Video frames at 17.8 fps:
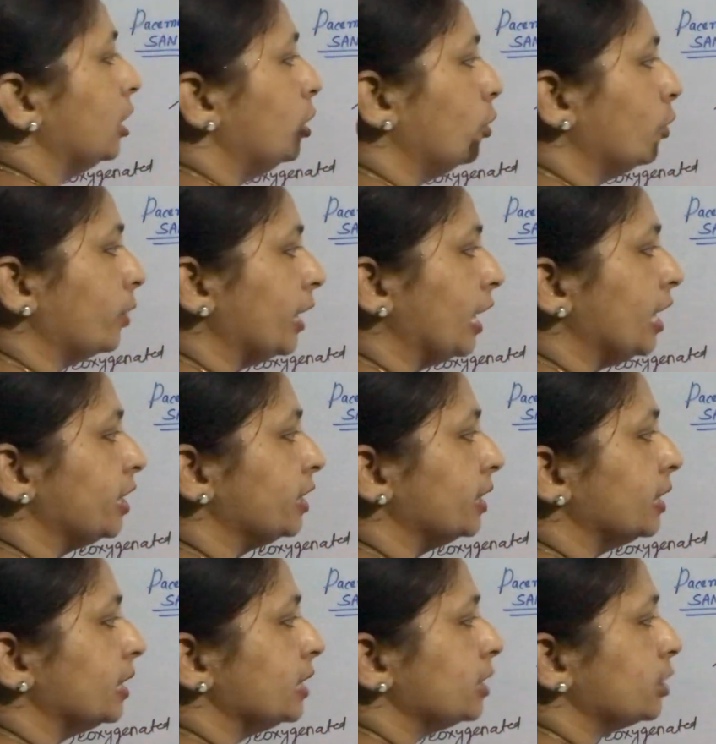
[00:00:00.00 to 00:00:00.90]

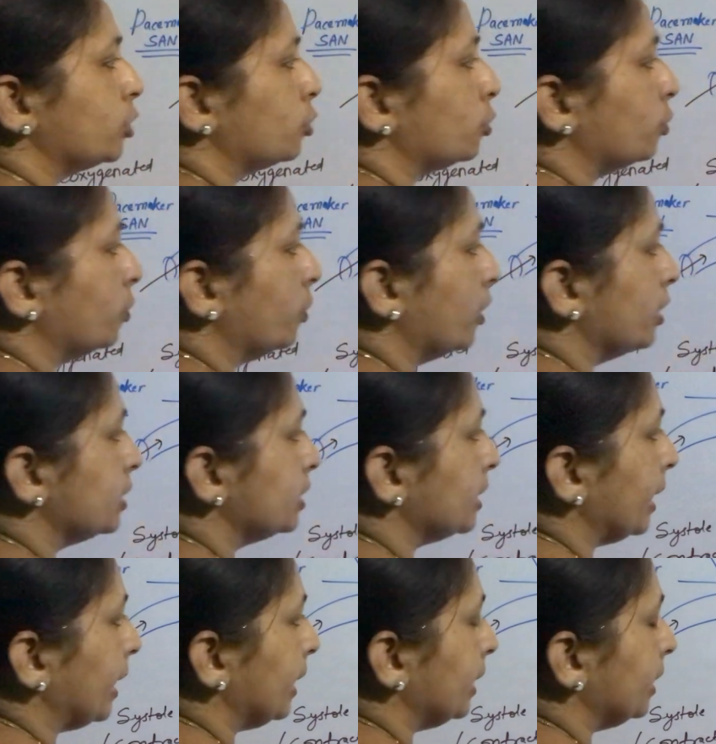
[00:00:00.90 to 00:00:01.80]
Location is towards
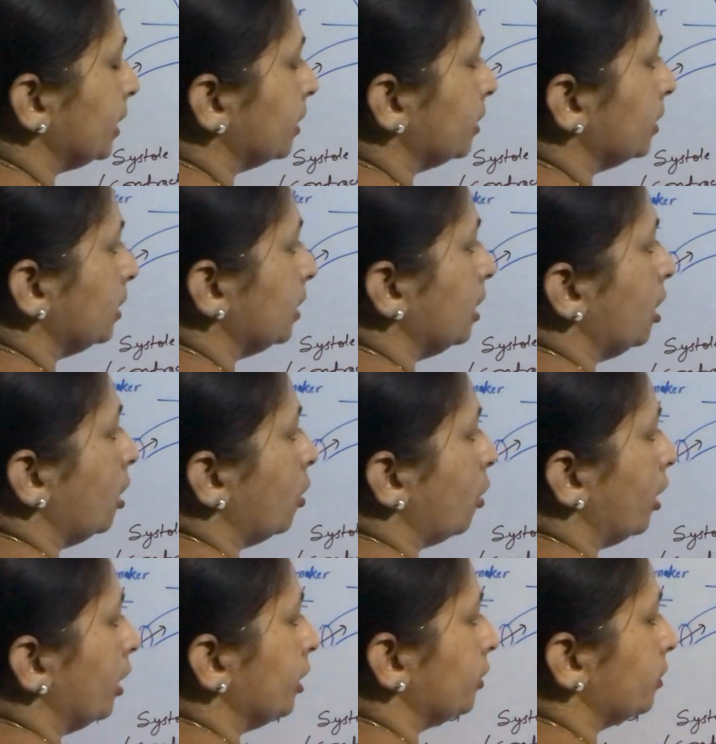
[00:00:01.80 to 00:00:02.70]
the
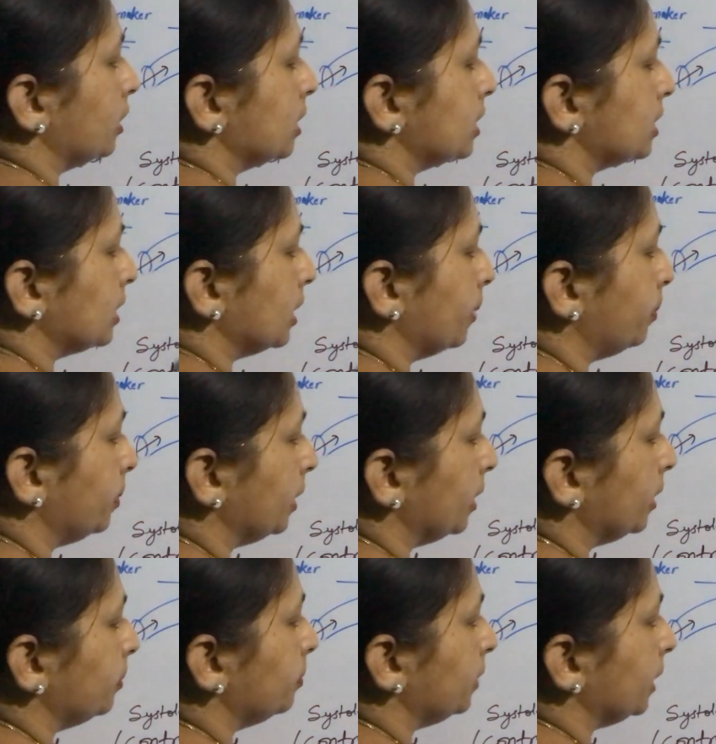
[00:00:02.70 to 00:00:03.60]
interauricular
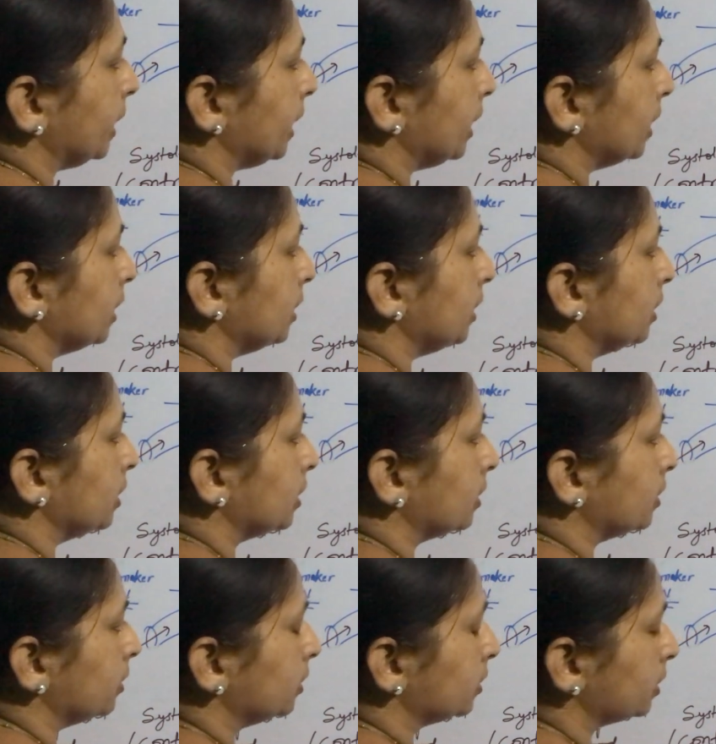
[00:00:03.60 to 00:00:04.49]
septum near
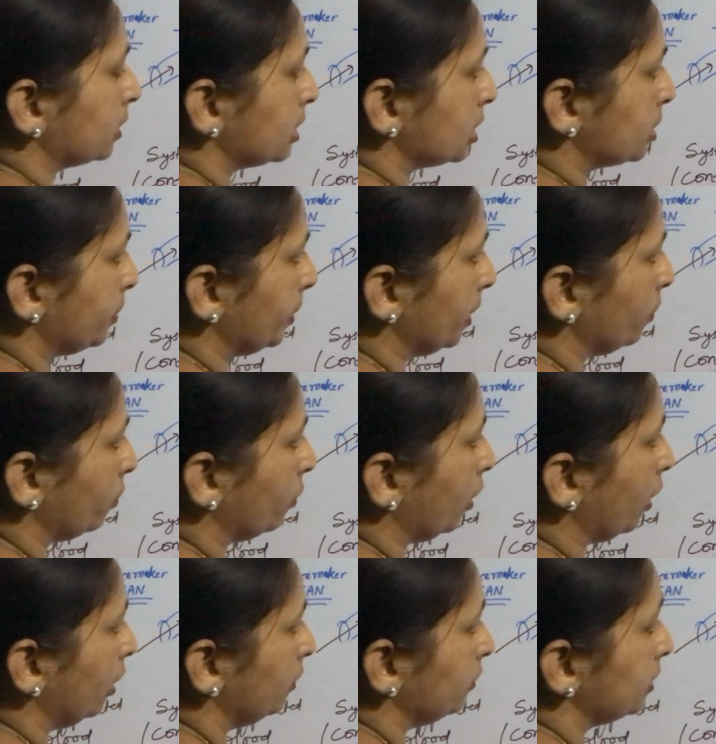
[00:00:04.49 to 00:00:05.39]
the cuspid
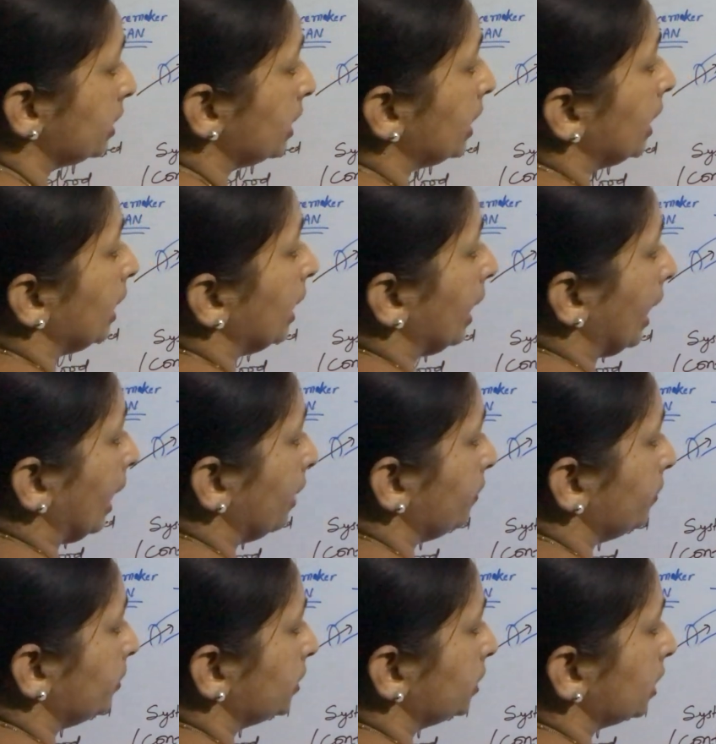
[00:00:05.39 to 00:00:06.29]
valves,
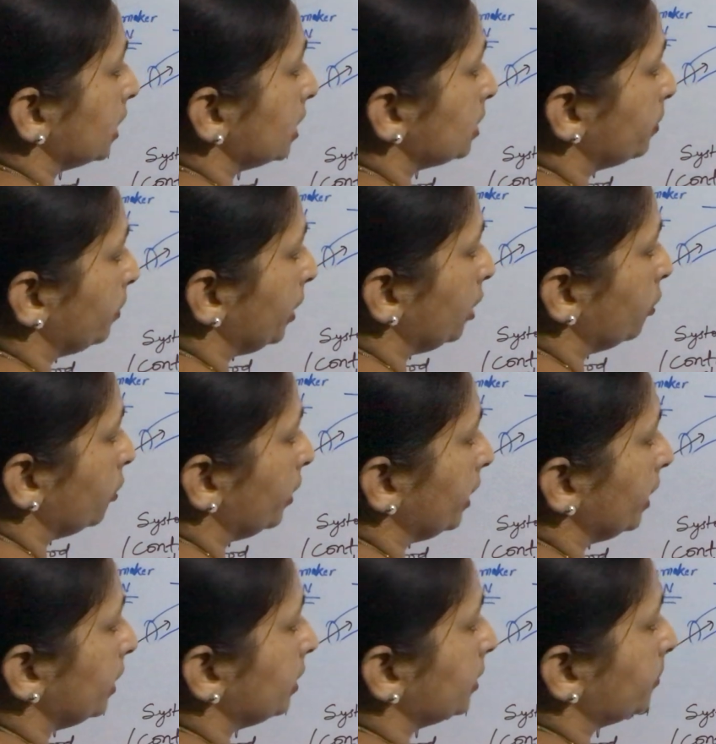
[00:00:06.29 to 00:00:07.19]
and just below
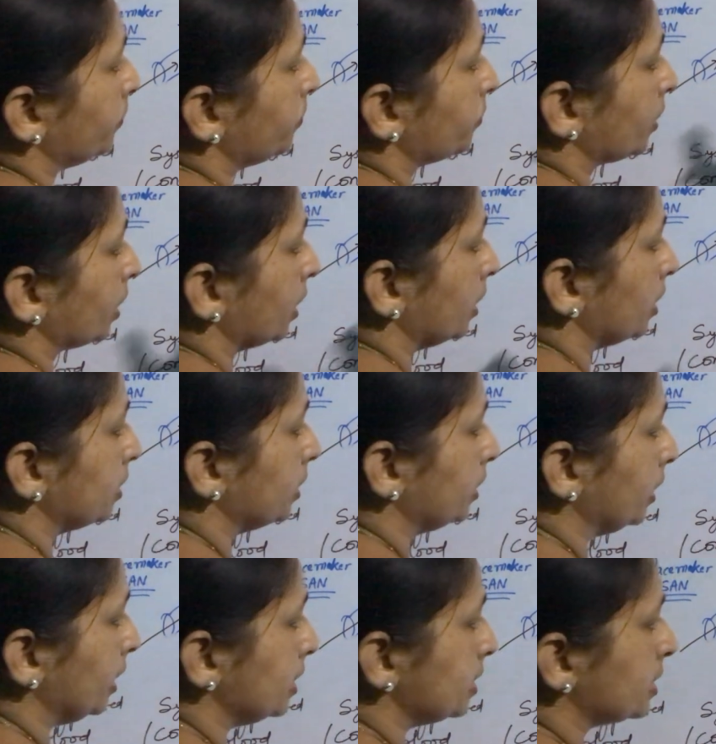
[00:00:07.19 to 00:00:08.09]
it
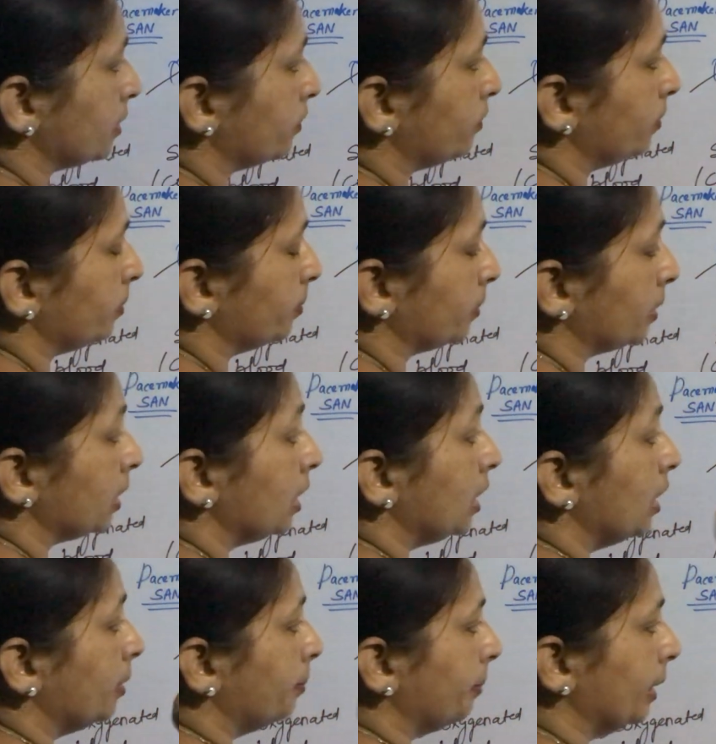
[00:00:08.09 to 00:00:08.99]
is a
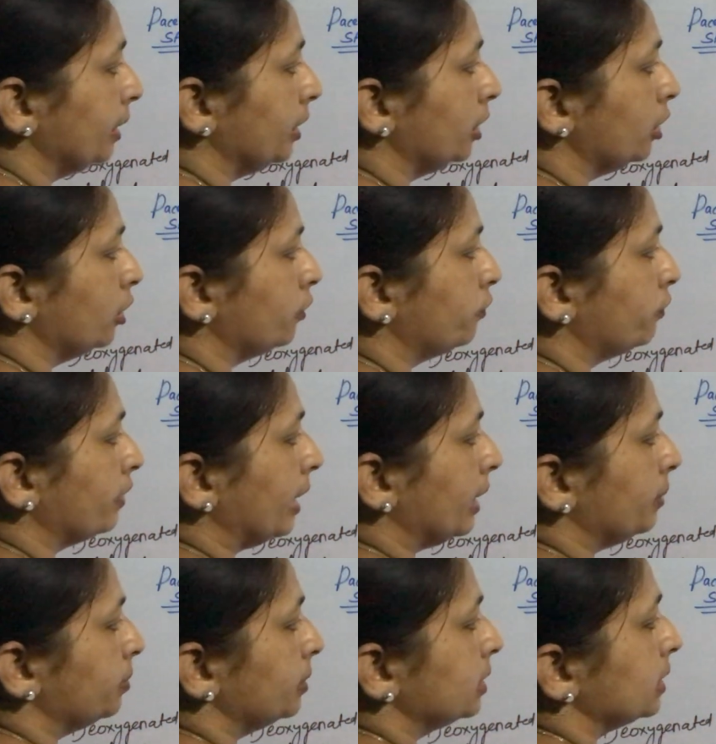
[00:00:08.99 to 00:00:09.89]
bundle of
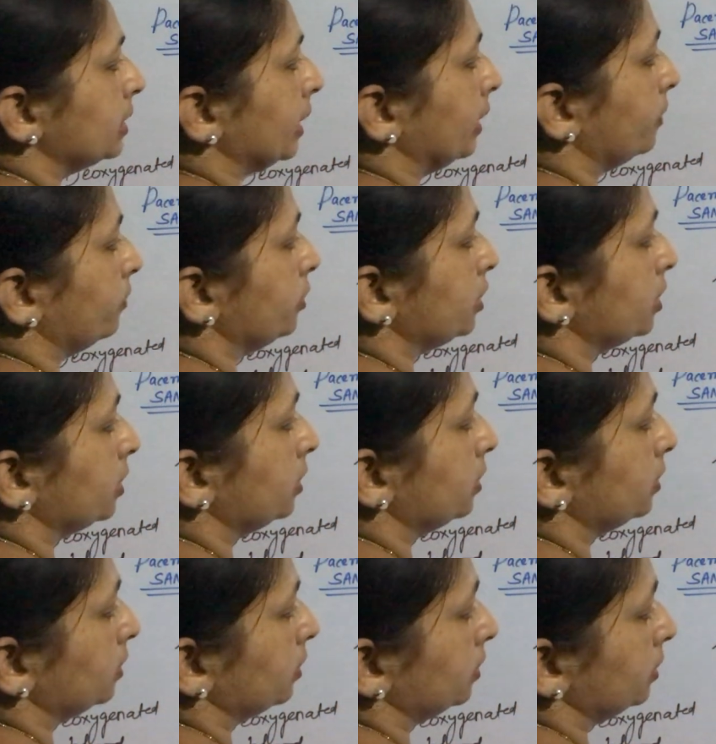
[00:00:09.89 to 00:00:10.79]
fibers that which
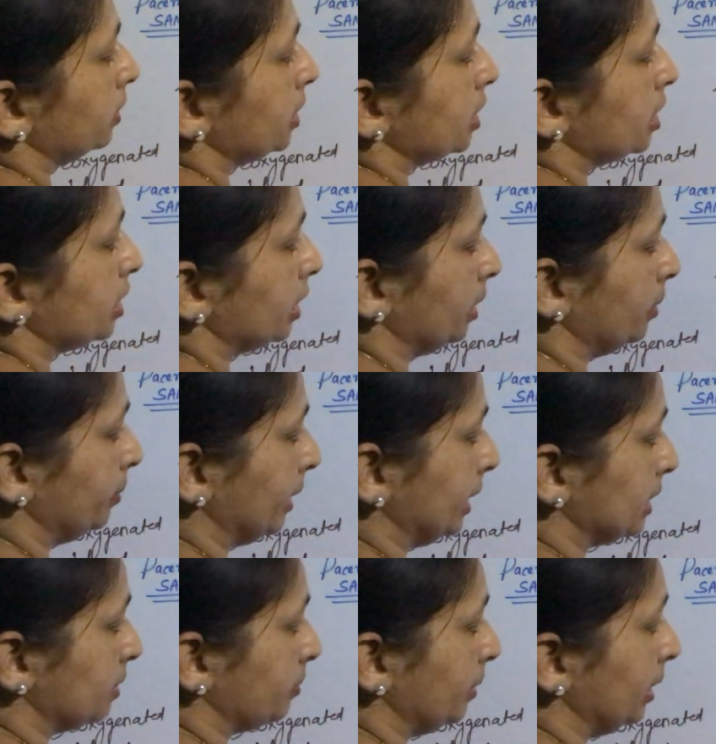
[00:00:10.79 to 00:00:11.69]
is termed
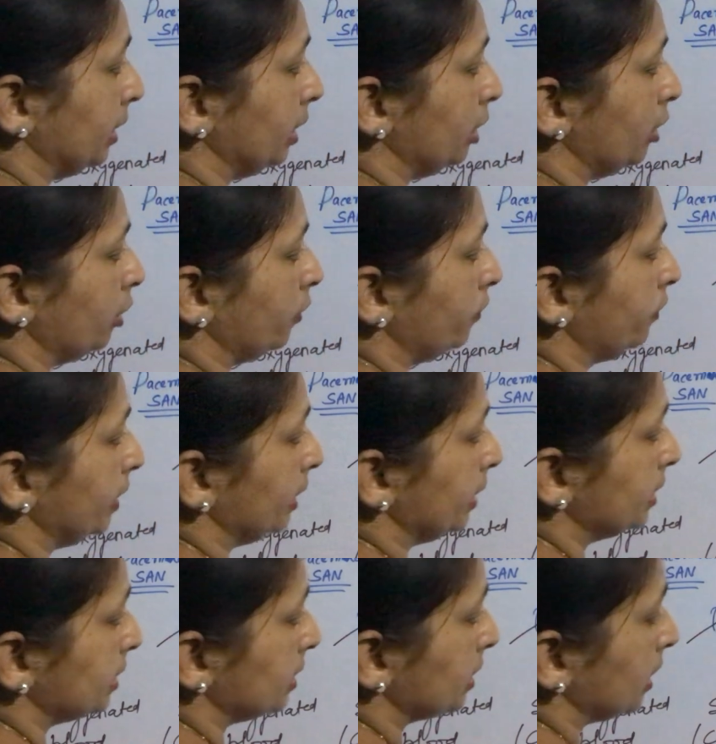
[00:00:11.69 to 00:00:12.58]
as bundle of
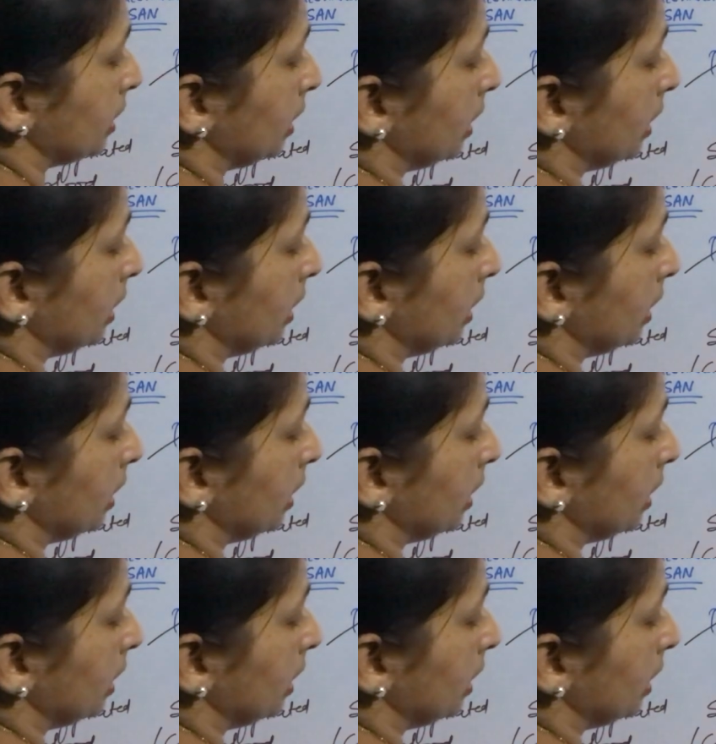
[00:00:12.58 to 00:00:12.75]
His.